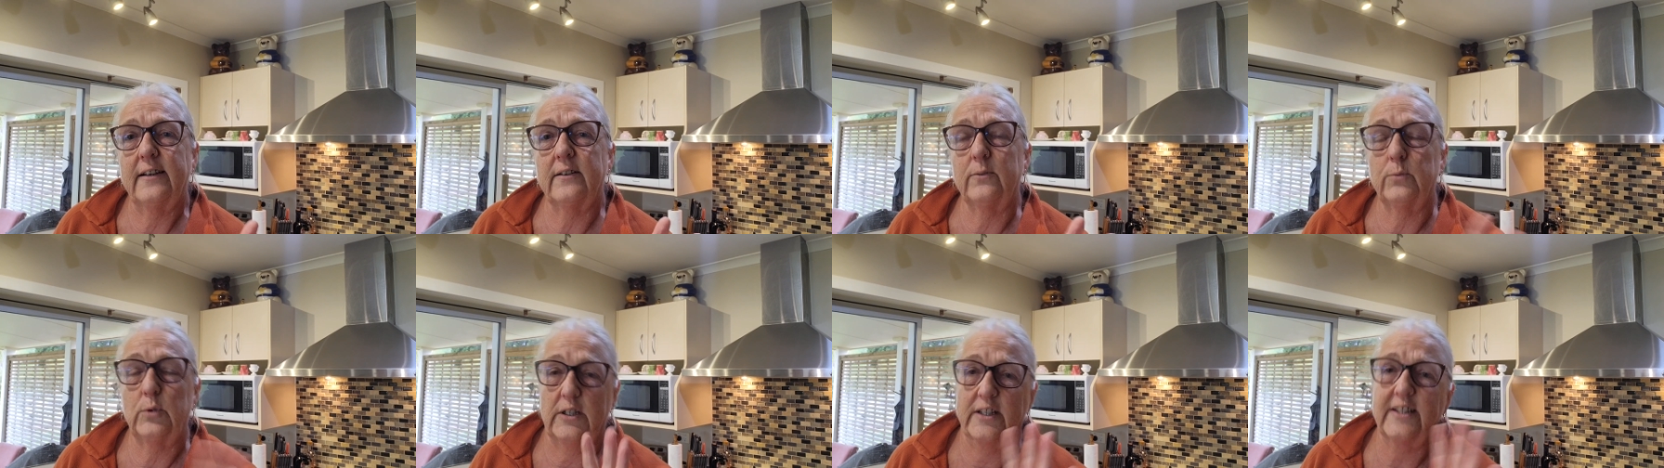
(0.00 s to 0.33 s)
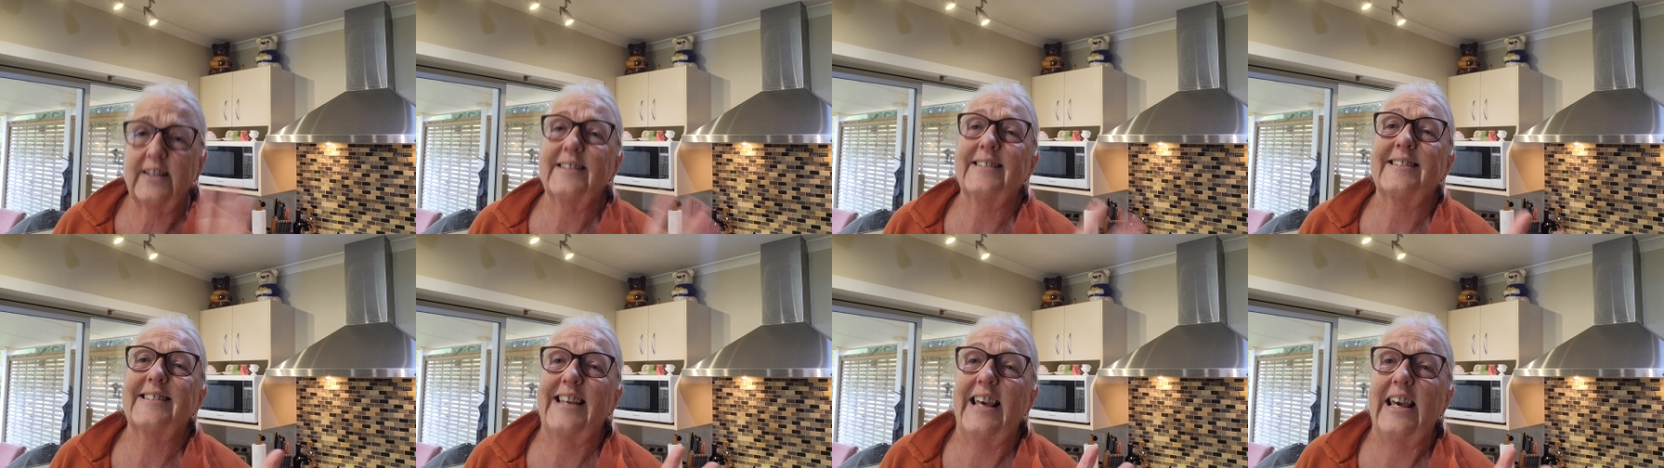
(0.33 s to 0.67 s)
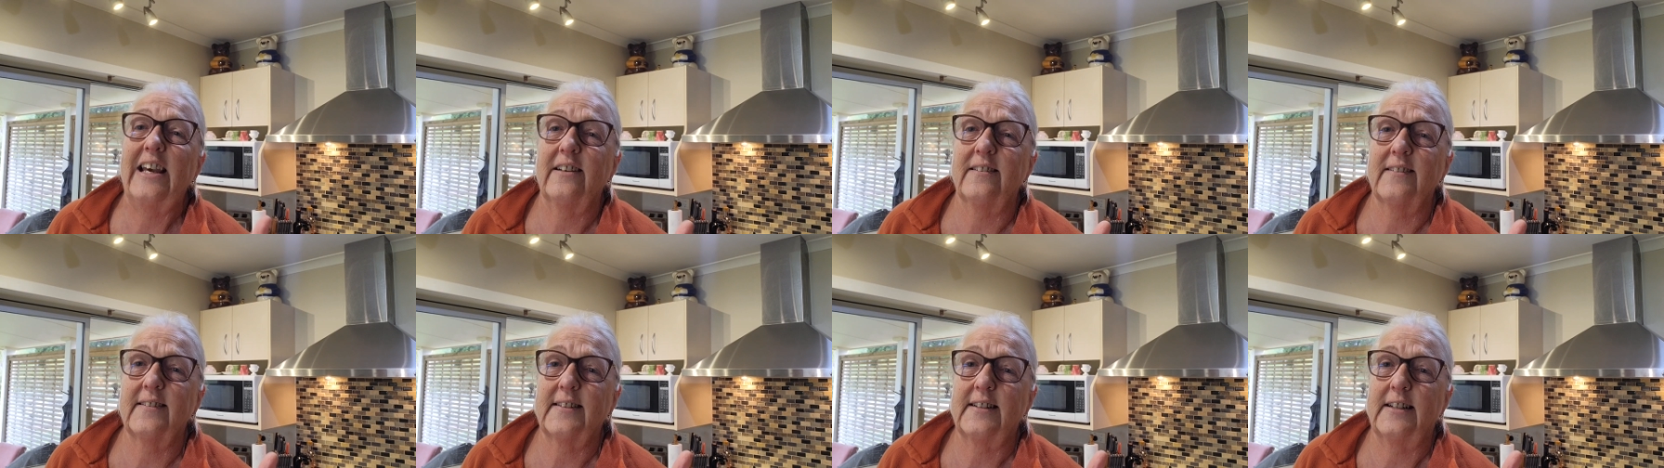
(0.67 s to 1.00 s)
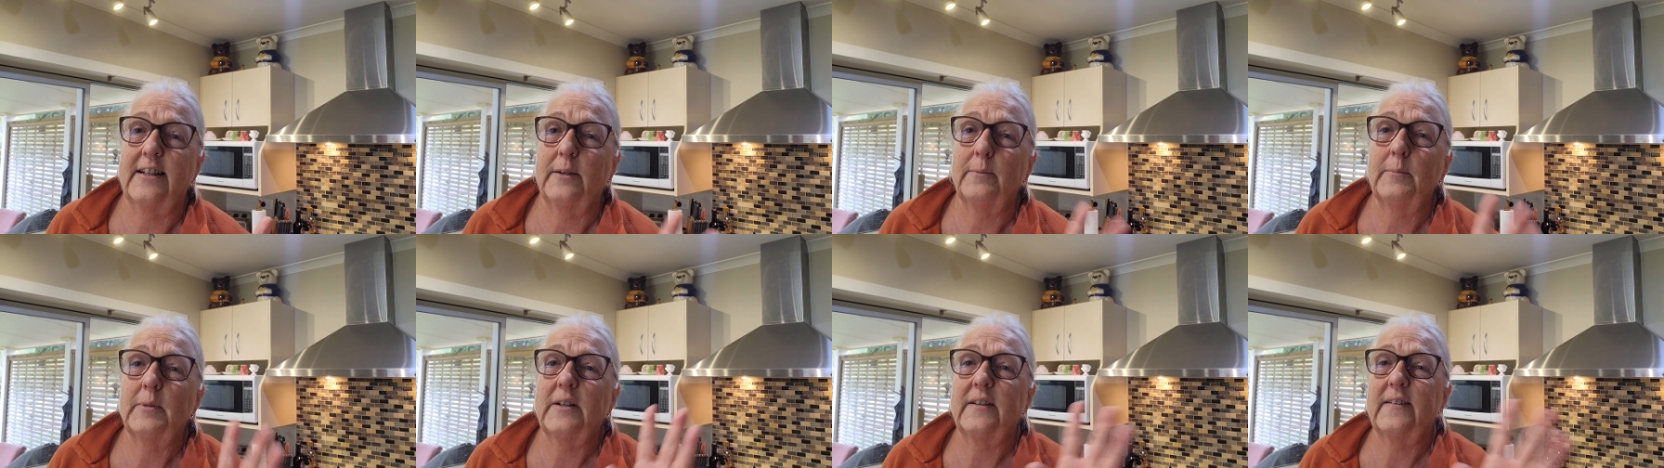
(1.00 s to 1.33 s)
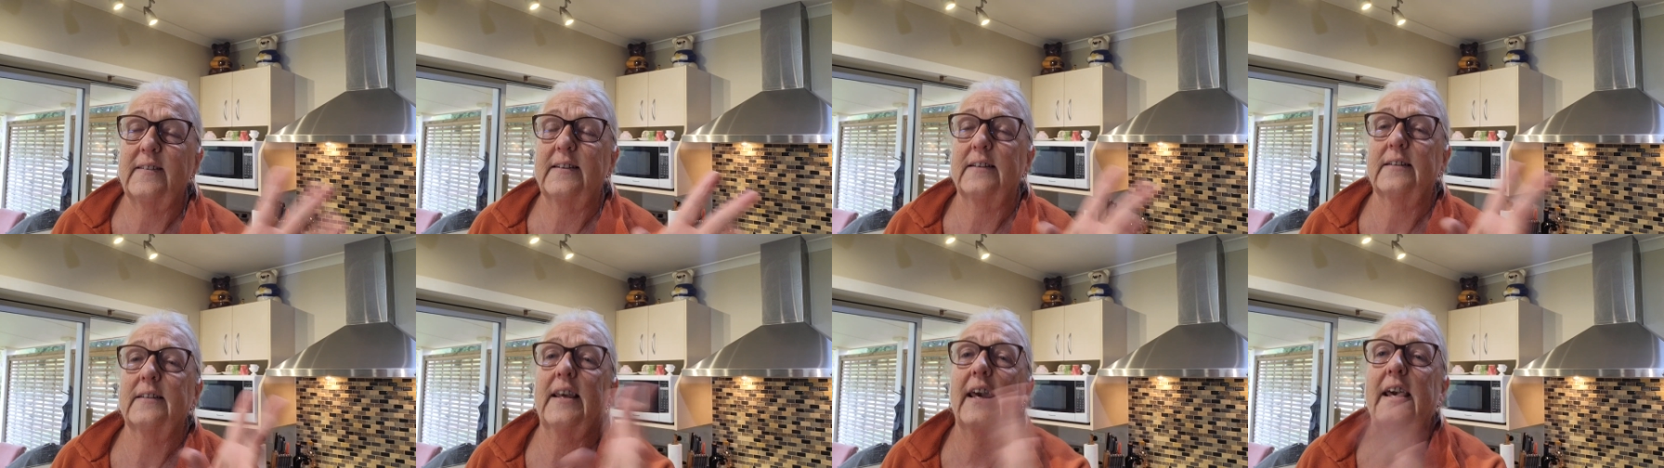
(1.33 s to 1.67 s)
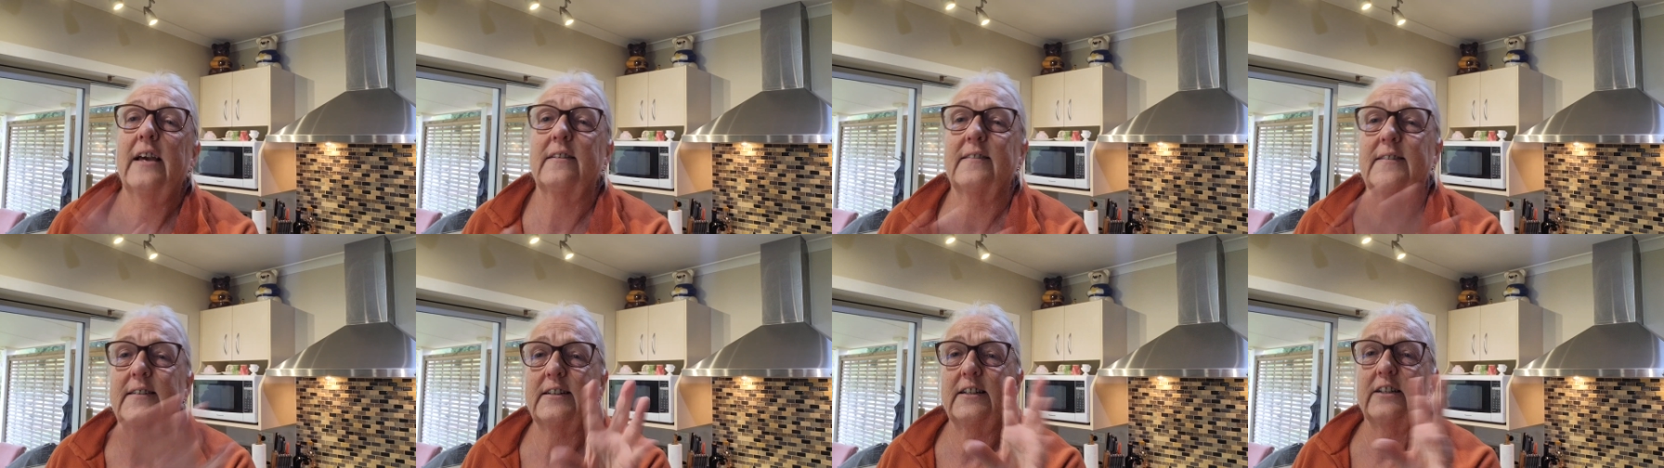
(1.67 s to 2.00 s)
well, it is counselling, but it's
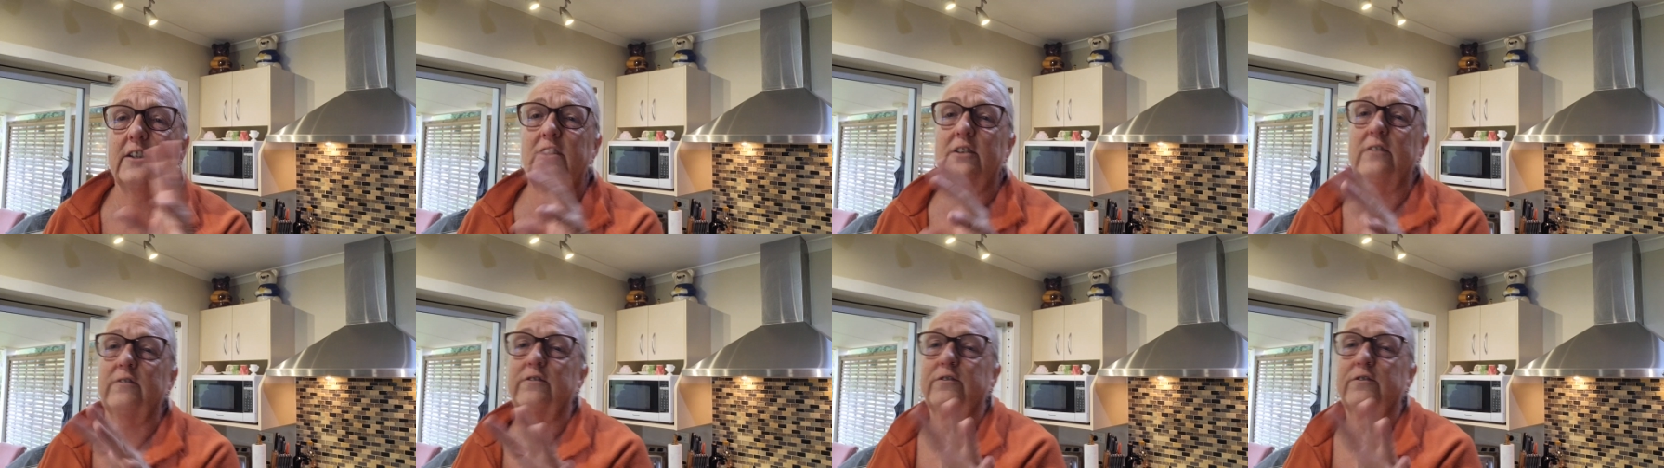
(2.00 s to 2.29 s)
counselling